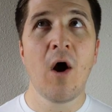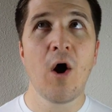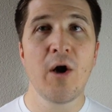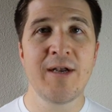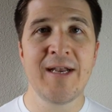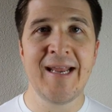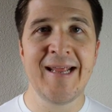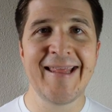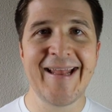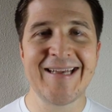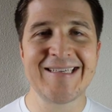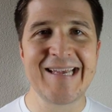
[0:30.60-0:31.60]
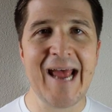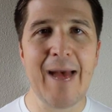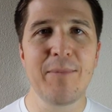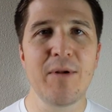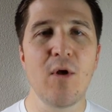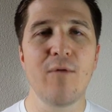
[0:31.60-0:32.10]
hardening that has
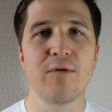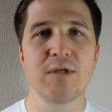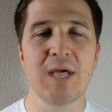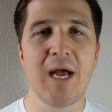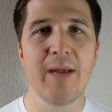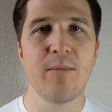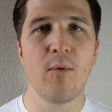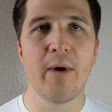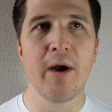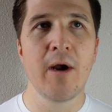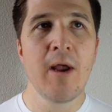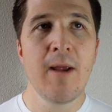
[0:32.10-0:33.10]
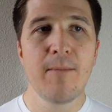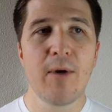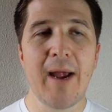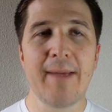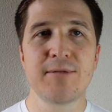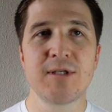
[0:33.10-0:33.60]
happened over time where
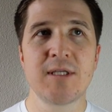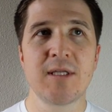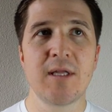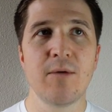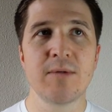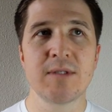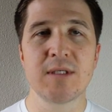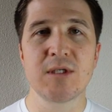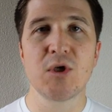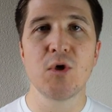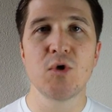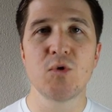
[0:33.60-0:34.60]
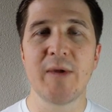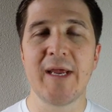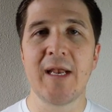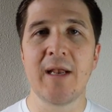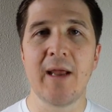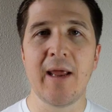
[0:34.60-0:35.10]
perhaps there was a surgery and,